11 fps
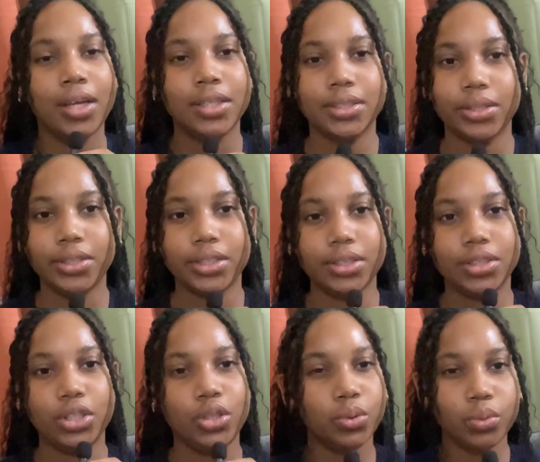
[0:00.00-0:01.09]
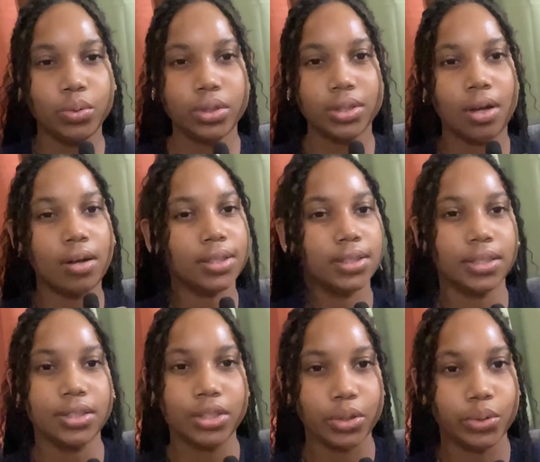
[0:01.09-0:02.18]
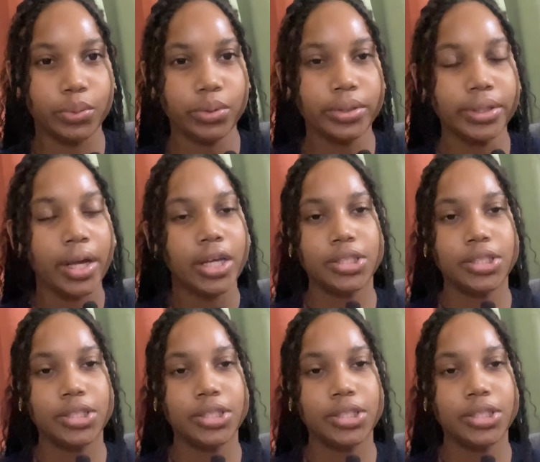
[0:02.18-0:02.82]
So just use context clues